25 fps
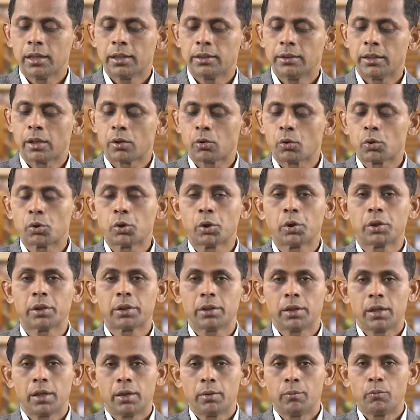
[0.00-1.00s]
the
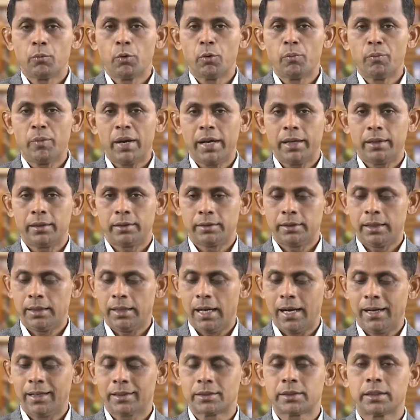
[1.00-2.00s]
rotor movement, the
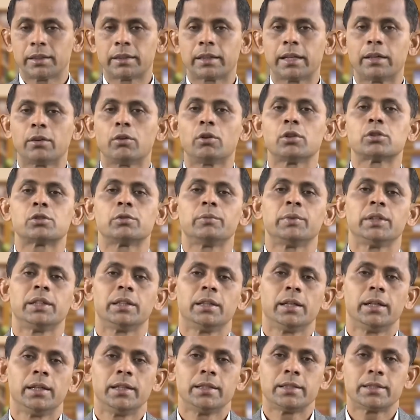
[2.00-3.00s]
direction can also
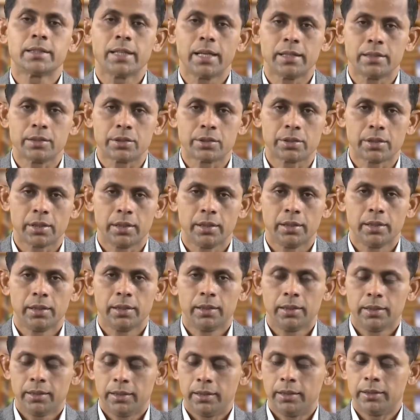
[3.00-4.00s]
be changed
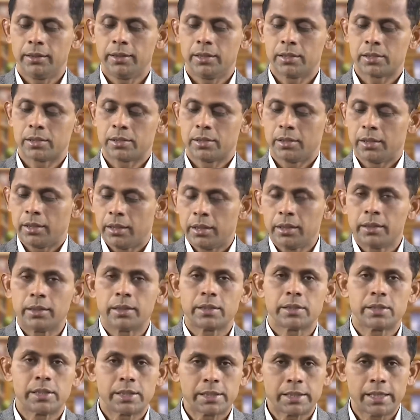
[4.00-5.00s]
in this
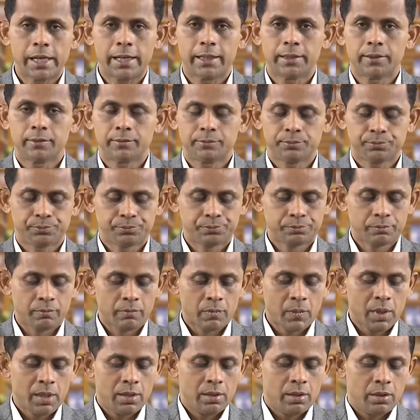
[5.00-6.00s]
design.
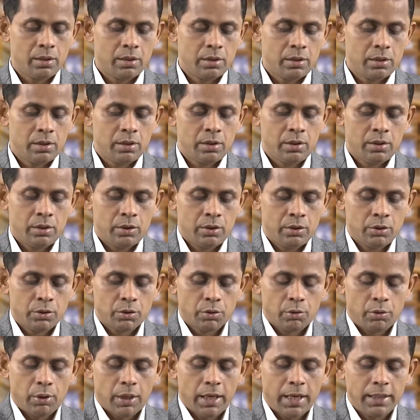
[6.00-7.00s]

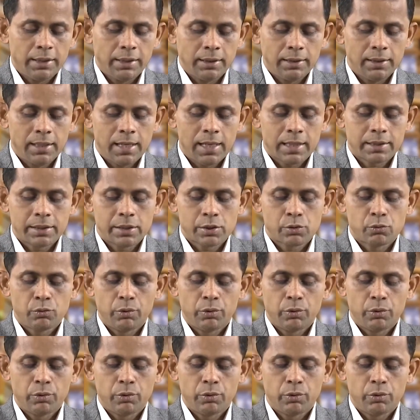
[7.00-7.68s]
So, horizontal axis